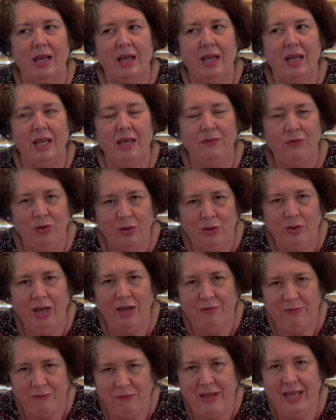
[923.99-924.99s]
if you
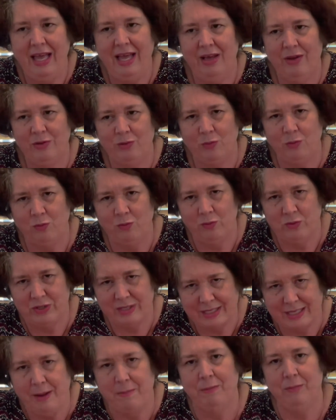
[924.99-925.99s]
have found
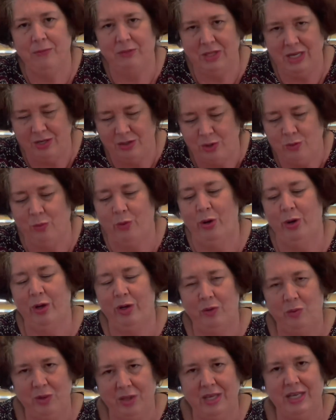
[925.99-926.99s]
something to
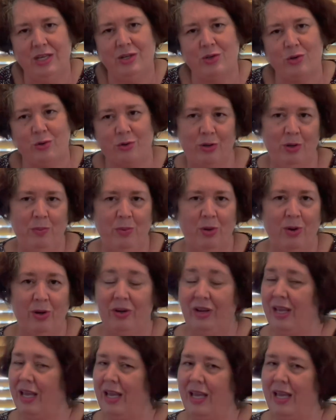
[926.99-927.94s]
work with each group on,